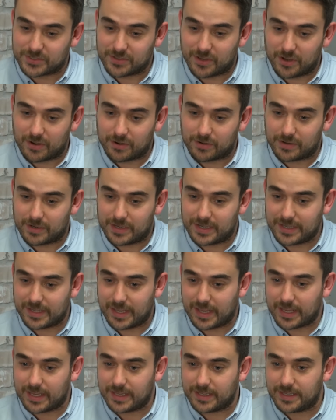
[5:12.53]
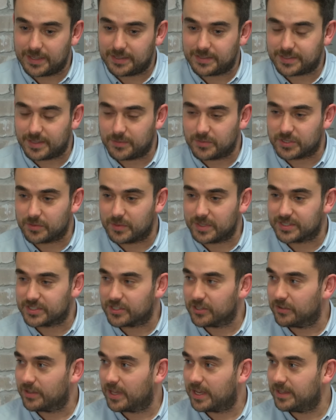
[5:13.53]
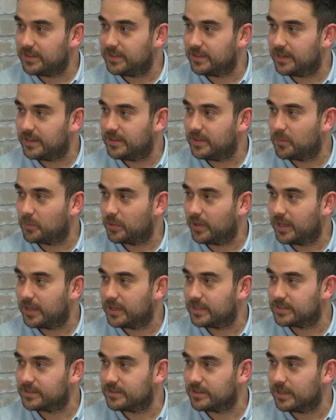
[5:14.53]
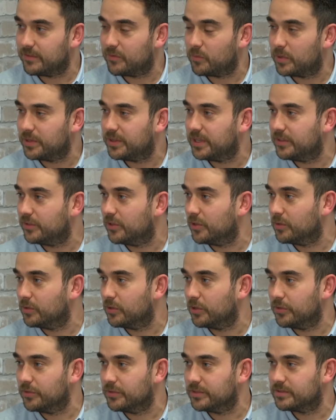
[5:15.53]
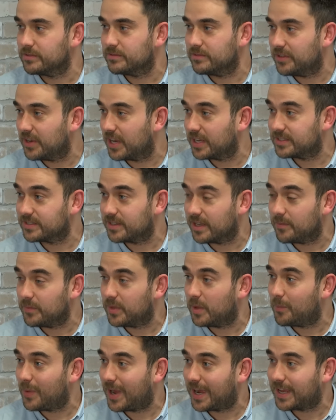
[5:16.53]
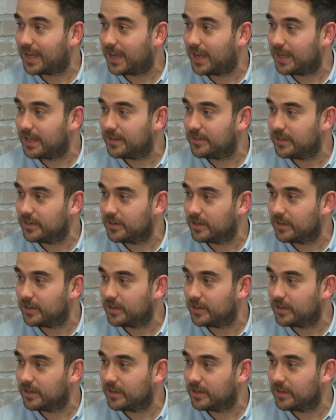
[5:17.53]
So yeah, he seems to instill that in the players, that even when they do lose the next game, they're back at it.